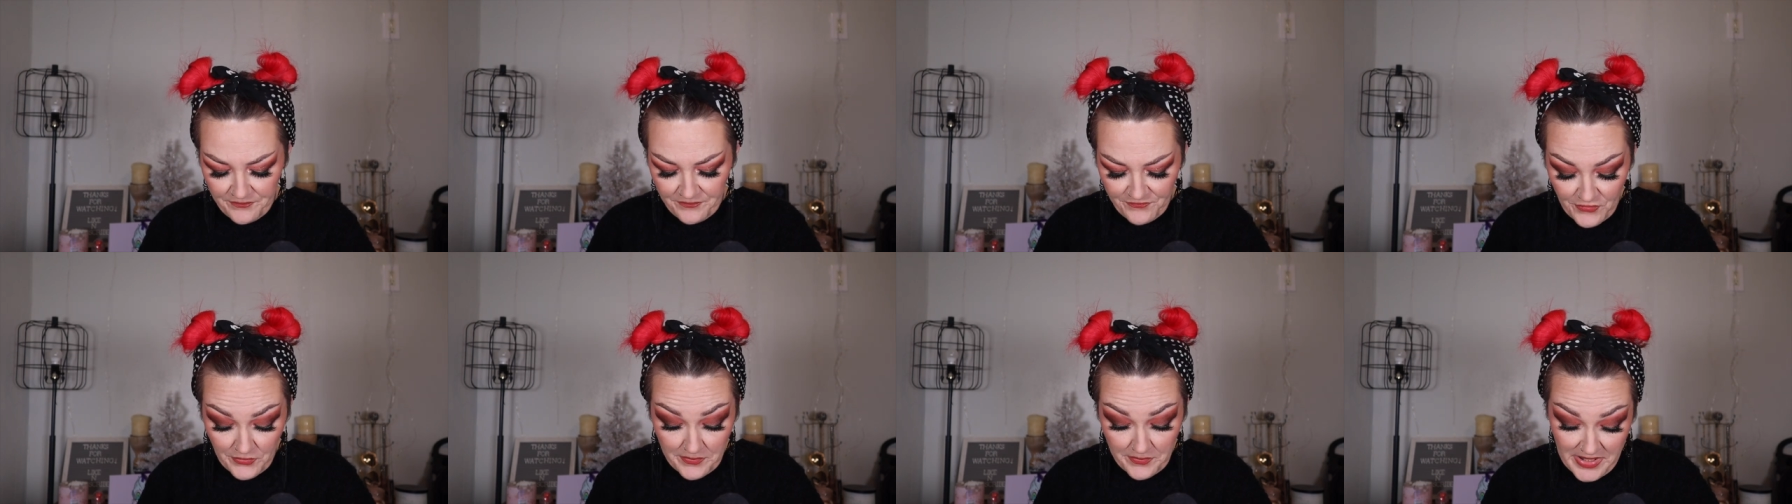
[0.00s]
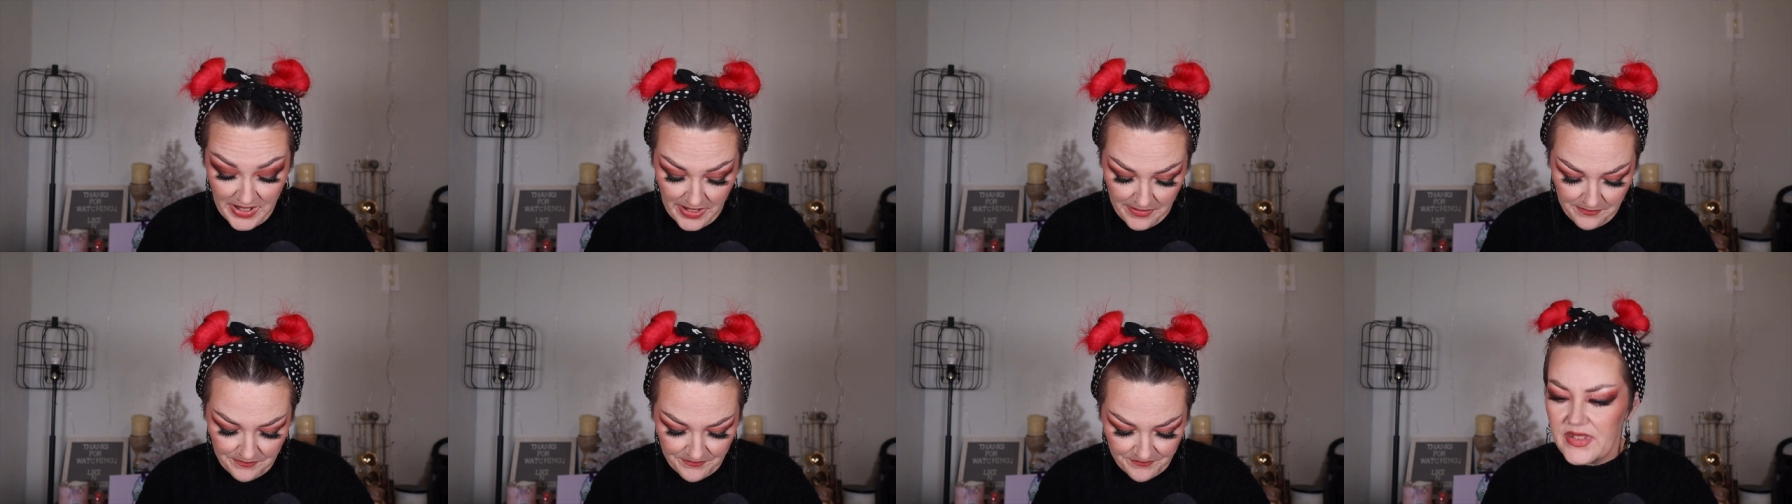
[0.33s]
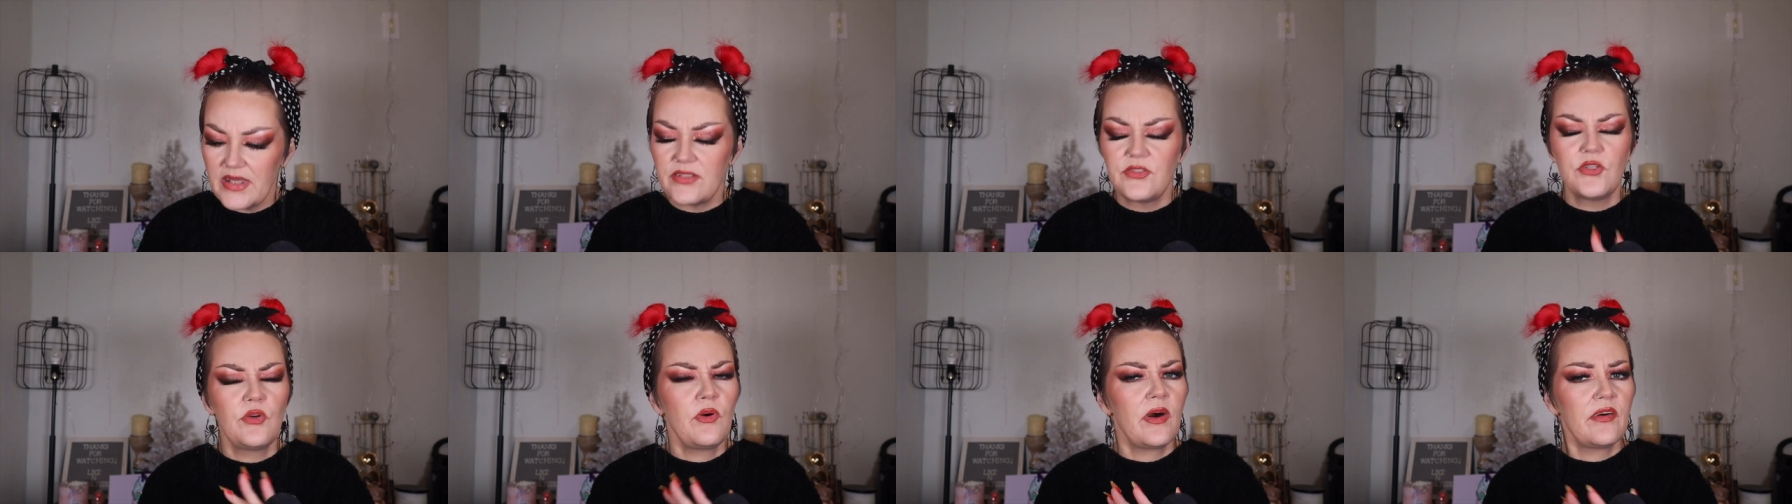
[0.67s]
For me,
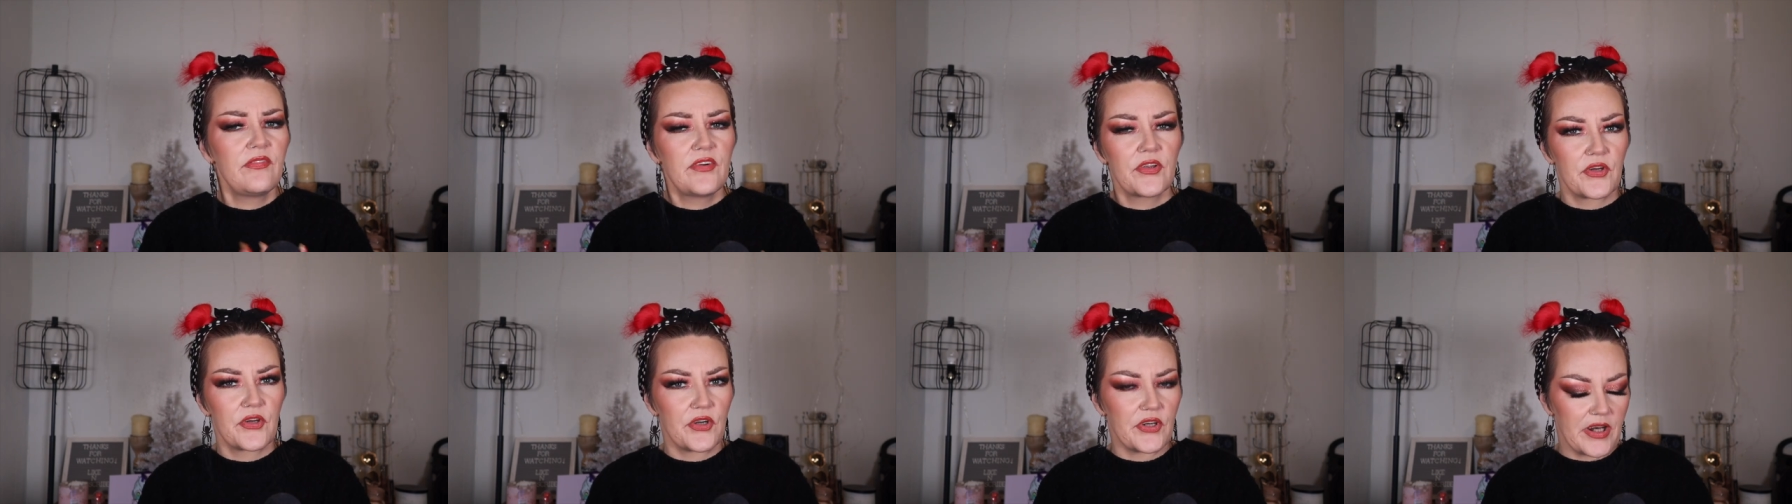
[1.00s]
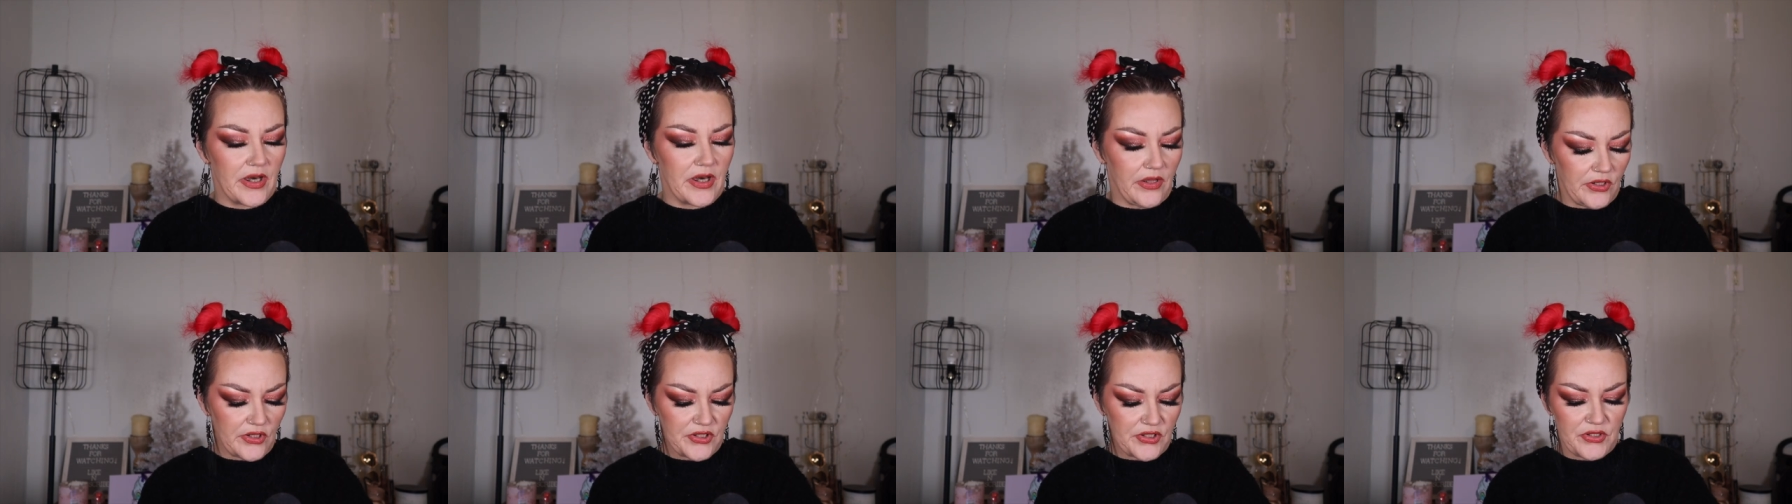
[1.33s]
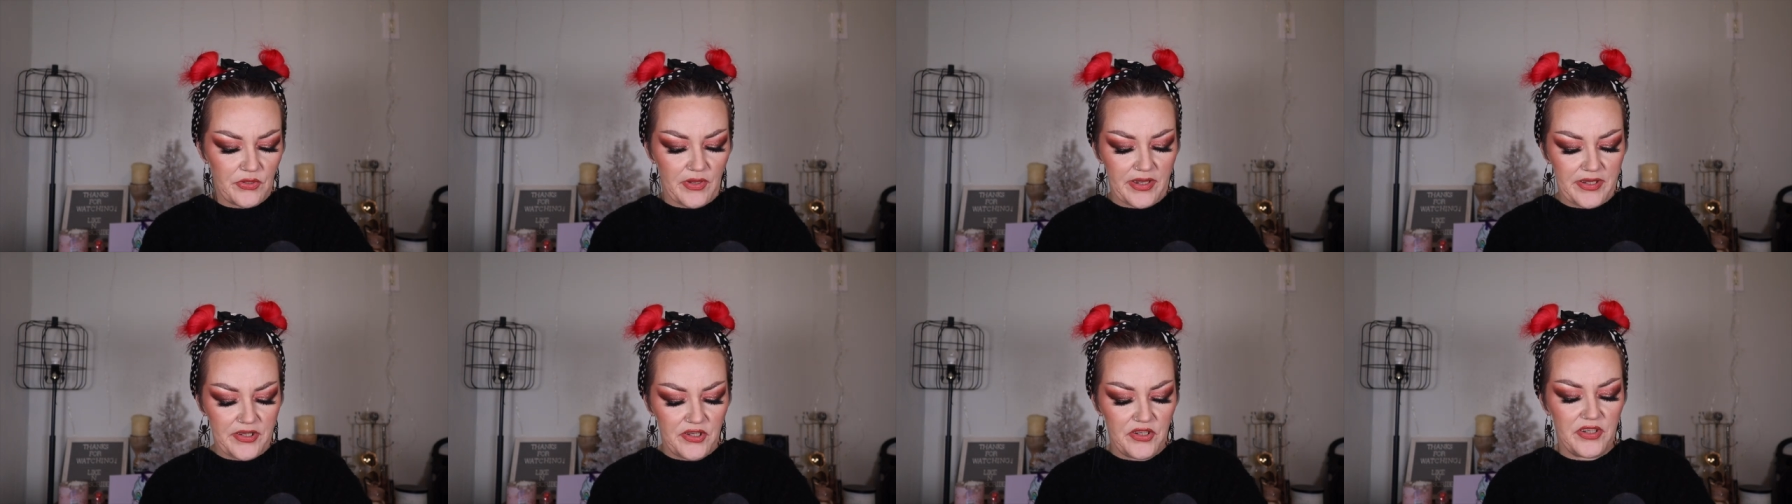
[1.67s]
they do have other colors,
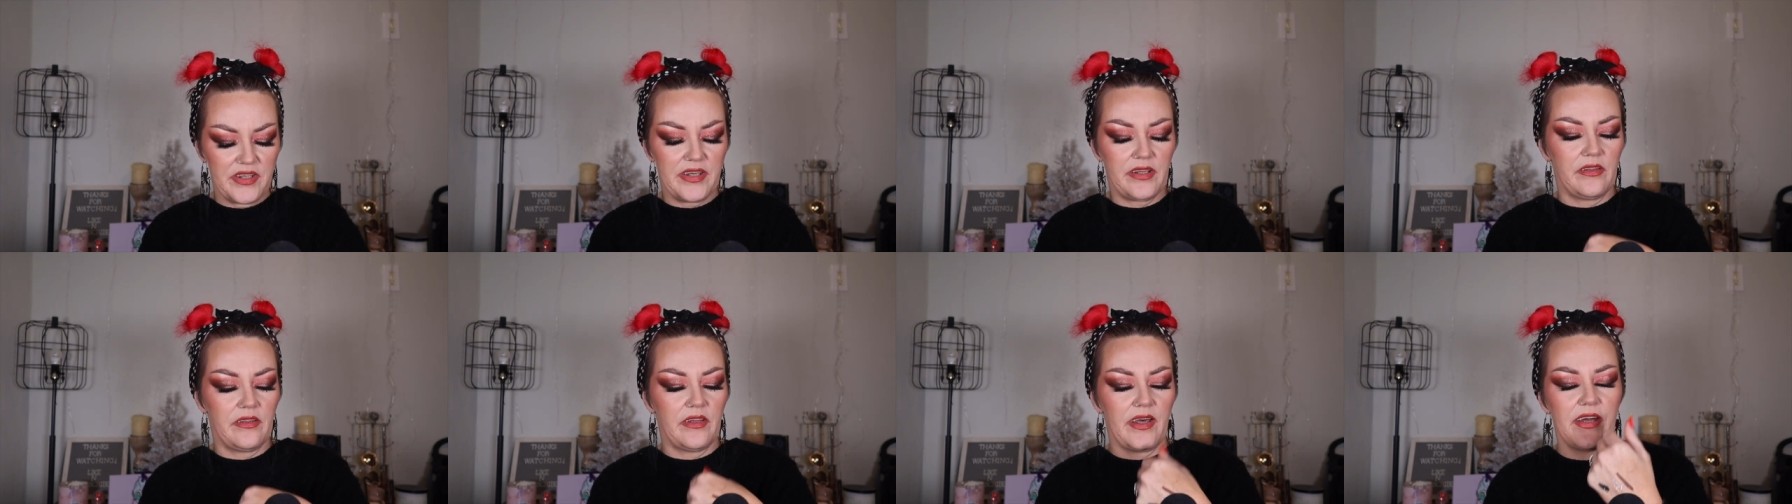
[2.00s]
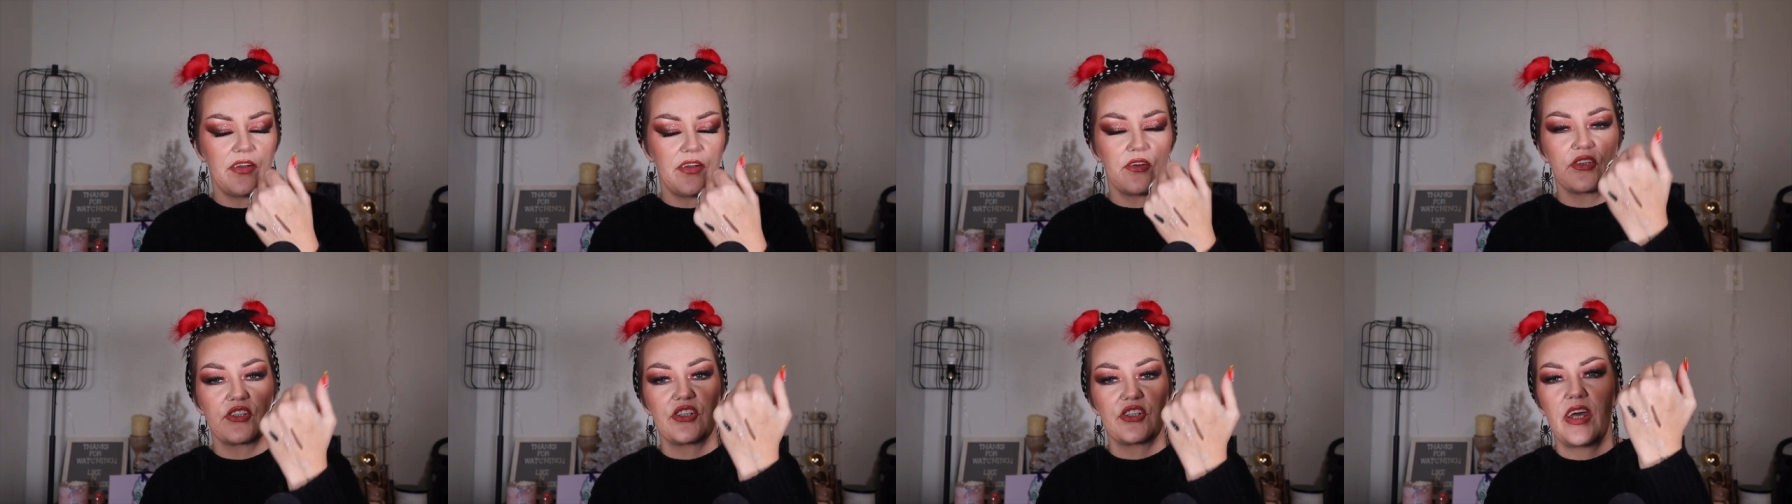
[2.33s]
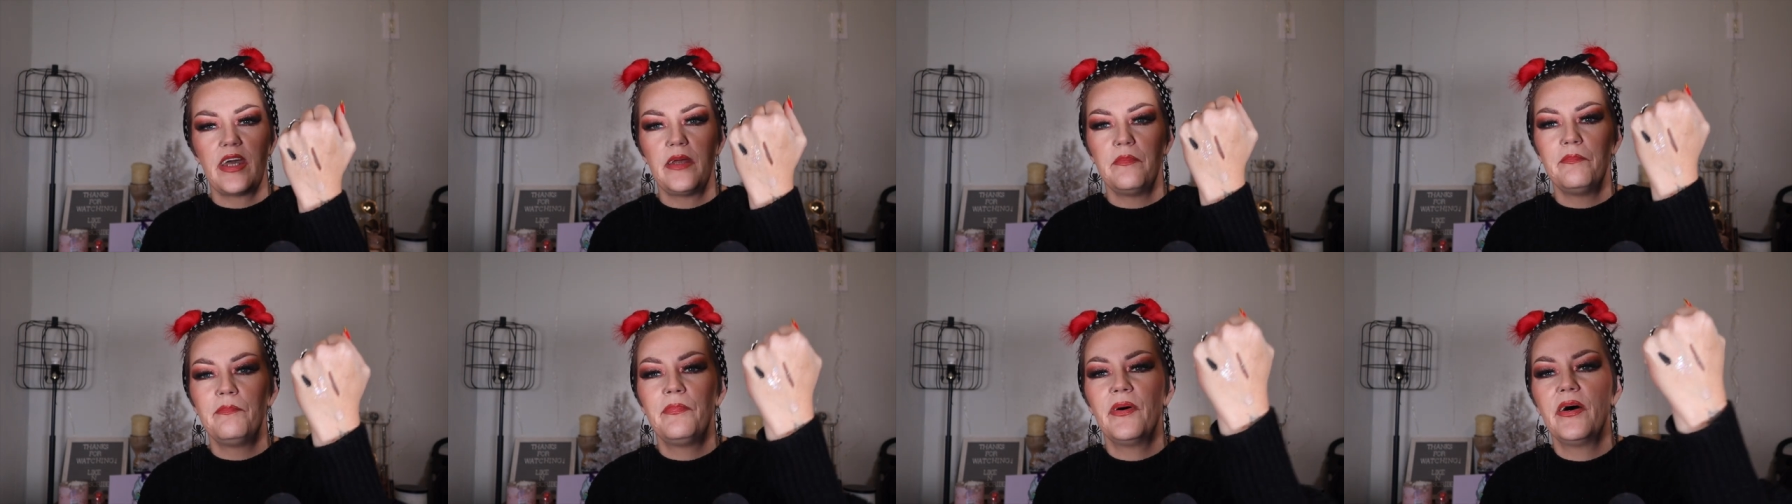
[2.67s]
so I could get a lighter
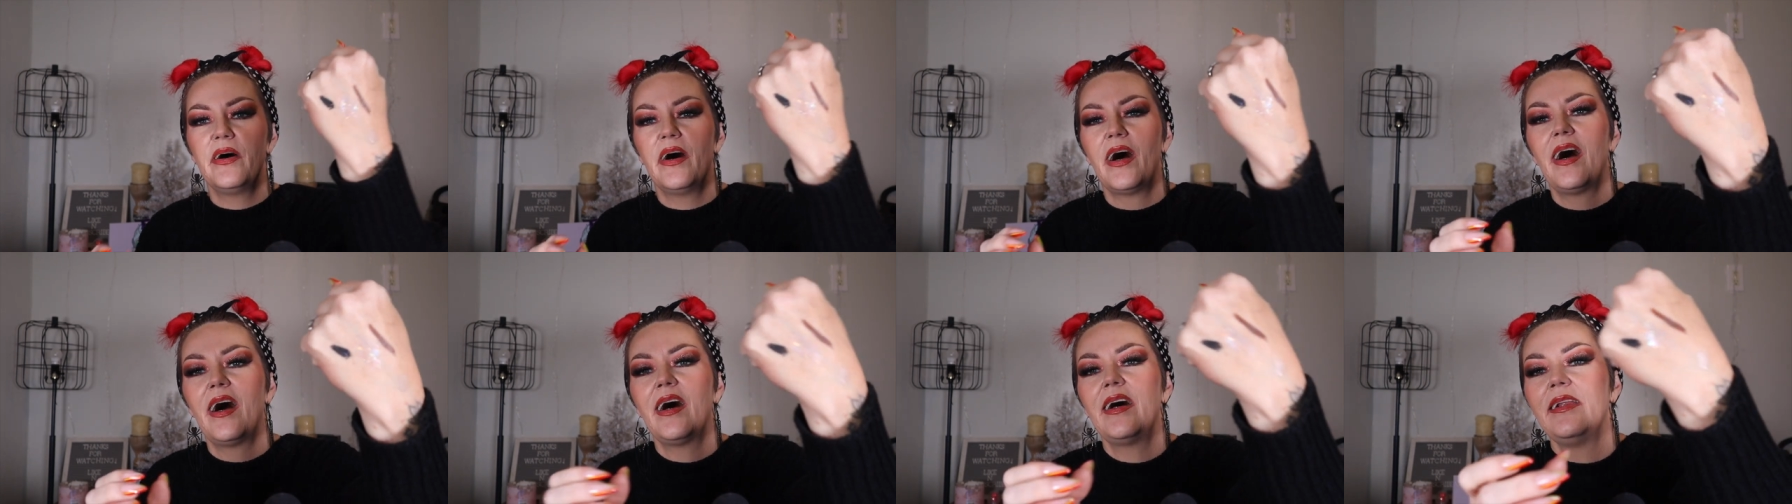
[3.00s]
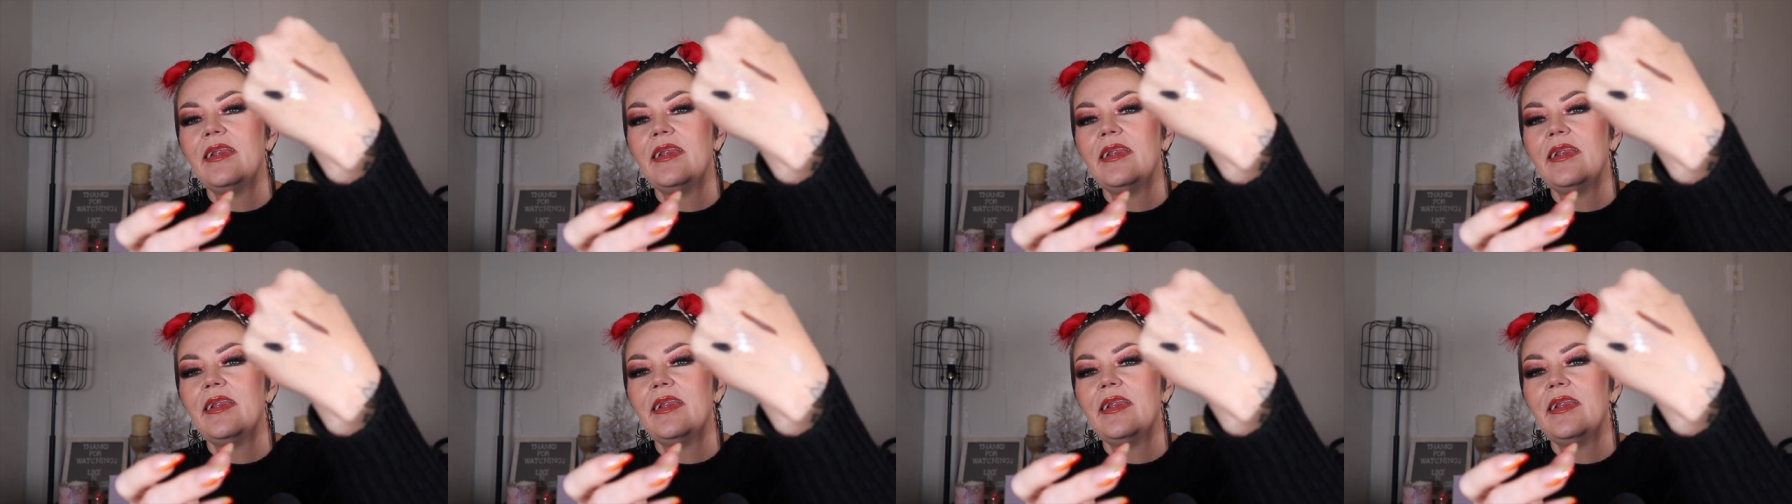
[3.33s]
shade, but I